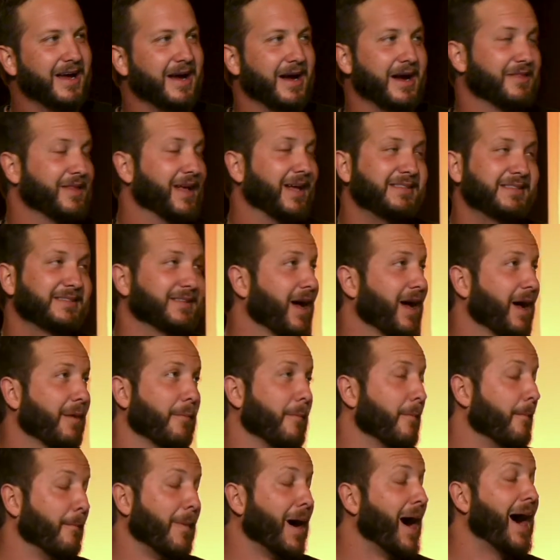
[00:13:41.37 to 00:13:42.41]
And that's
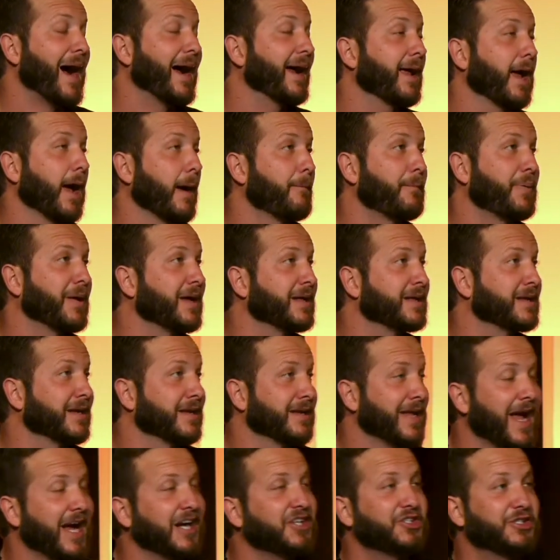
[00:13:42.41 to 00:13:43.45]
not my opinion.
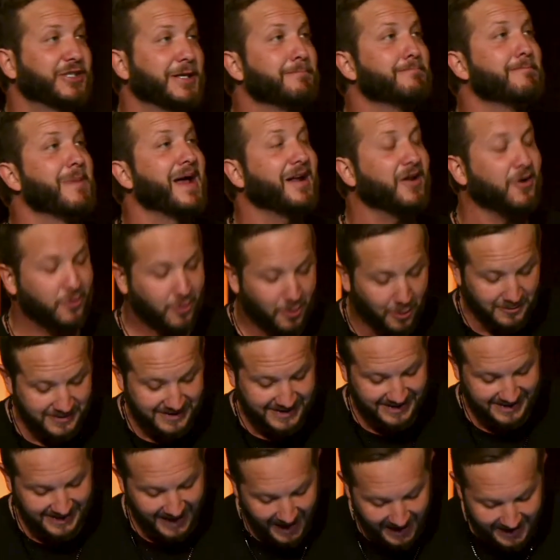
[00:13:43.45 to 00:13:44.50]
Actually, medical
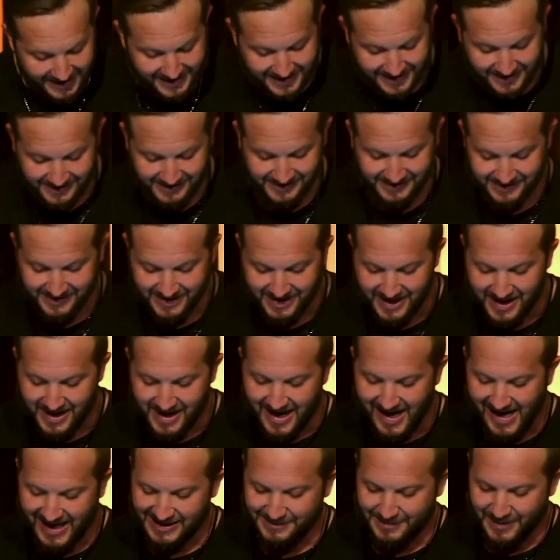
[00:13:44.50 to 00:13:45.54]
science
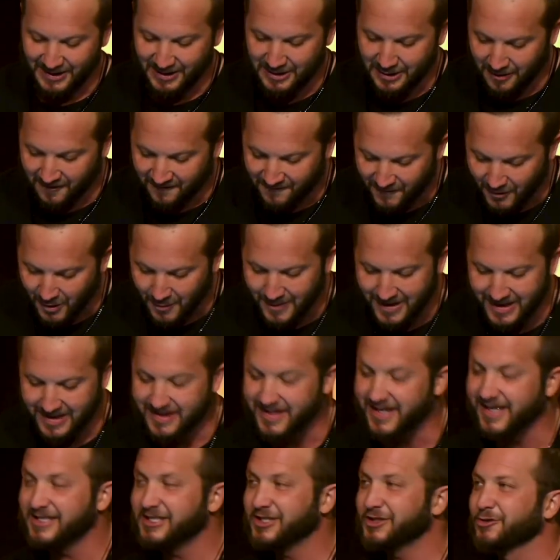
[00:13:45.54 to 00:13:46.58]
has been confirming
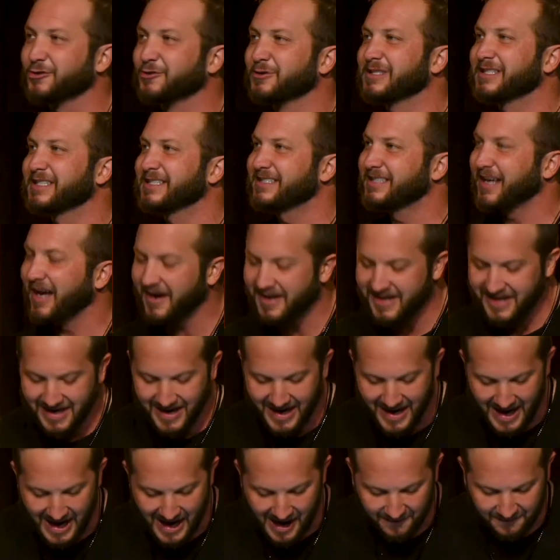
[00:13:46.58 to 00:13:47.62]
this through study
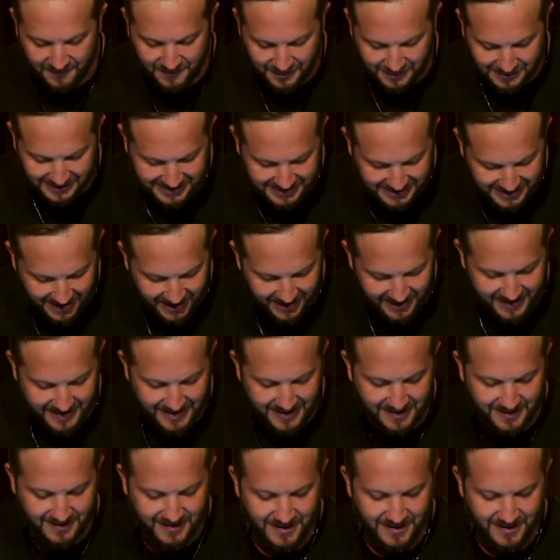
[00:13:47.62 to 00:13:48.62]
after study.